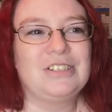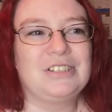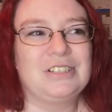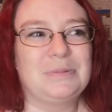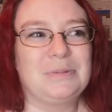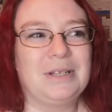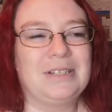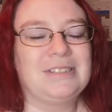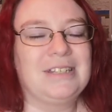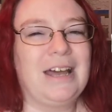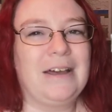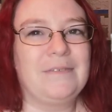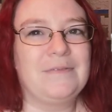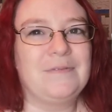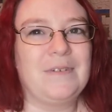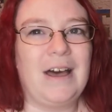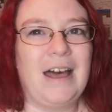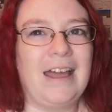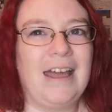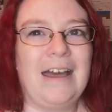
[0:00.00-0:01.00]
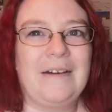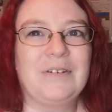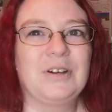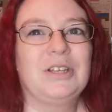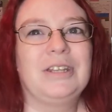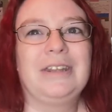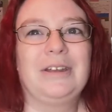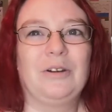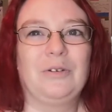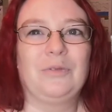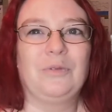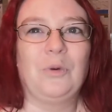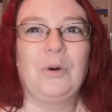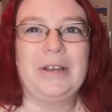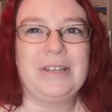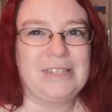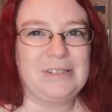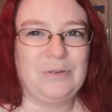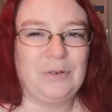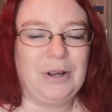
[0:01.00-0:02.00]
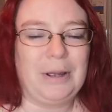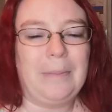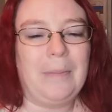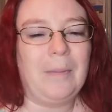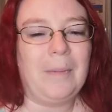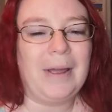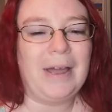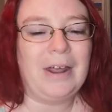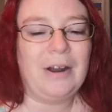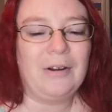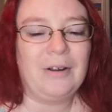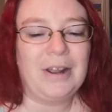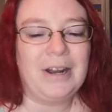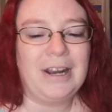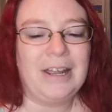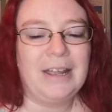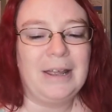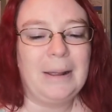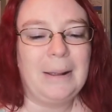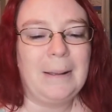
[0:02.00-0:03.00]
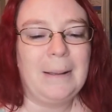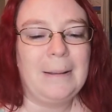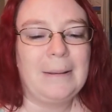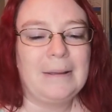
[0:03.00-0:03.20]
just because I have a clear voice for him in my head already.